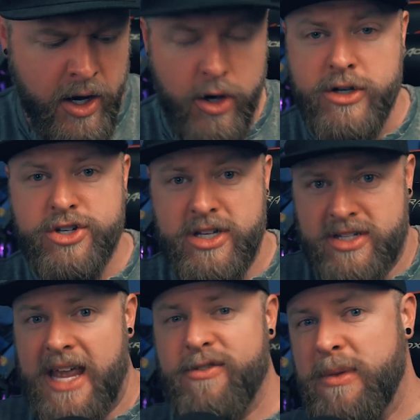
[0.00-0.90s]
Or is she
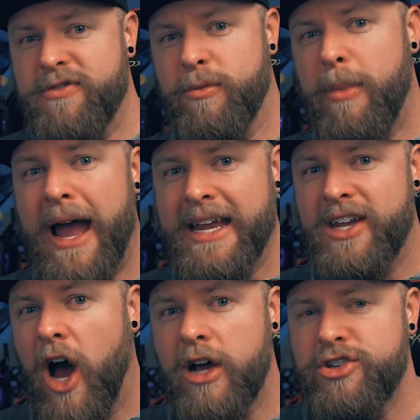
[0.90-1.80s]
saving me from buying
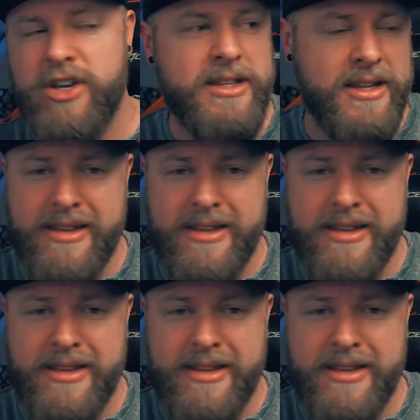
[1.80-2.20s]
dog shit